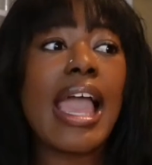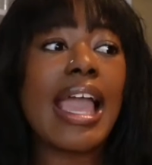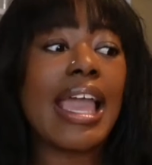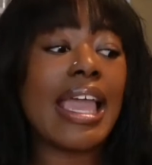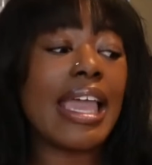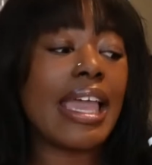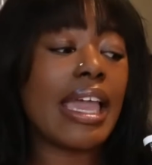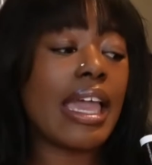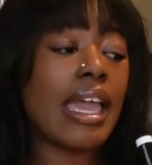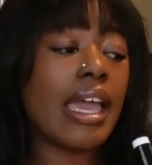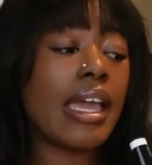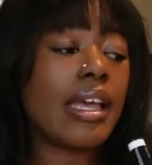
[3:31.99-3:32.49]

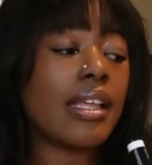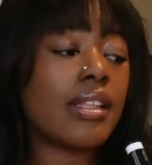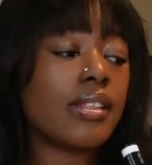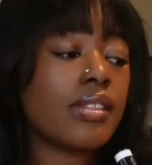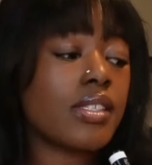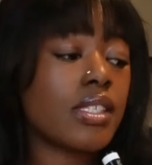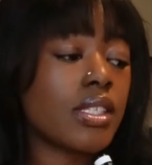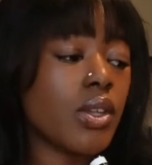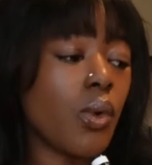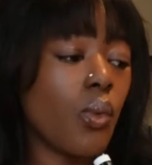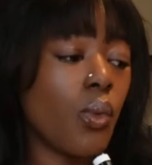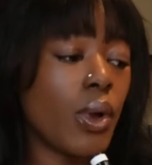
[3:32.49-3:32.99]

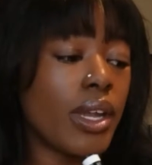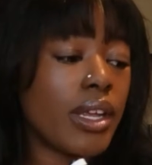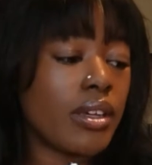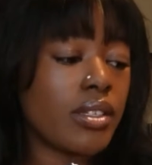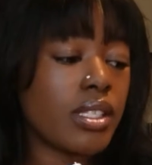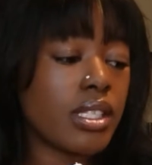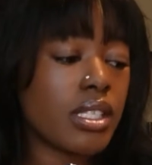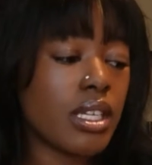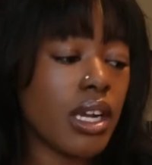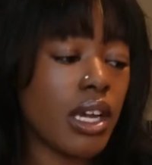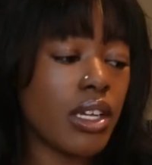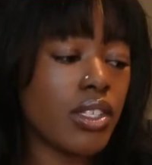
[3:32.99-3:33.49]
And what
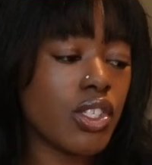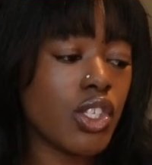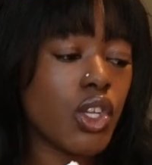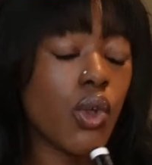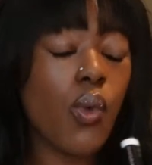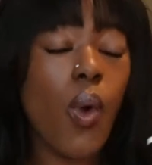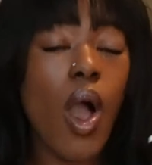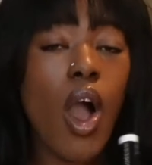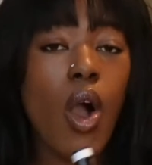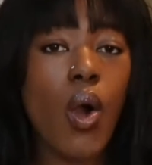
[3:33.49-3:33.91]
else did I do?